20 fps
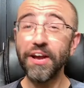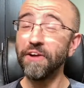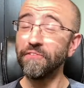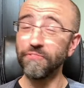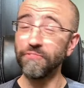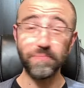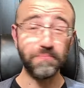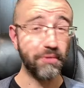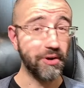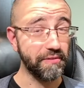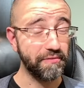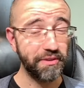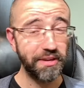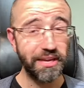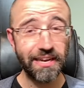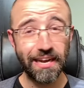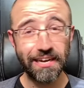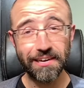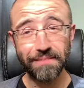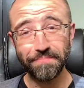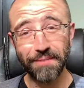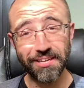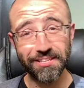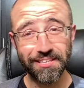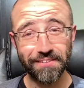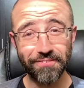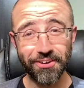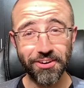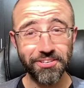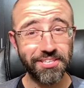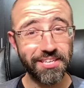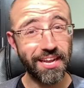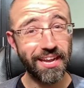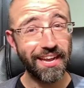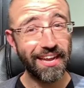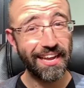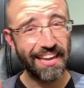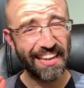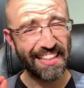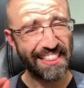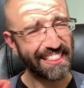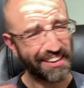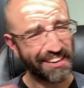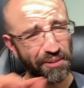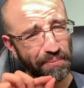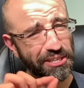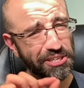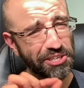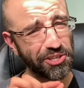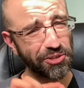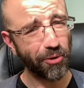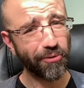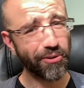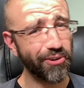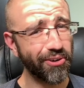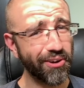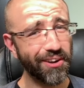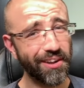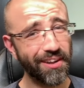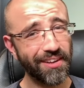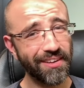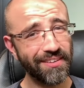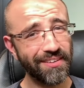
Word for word: for Marvel United Multiverse a little bit shorter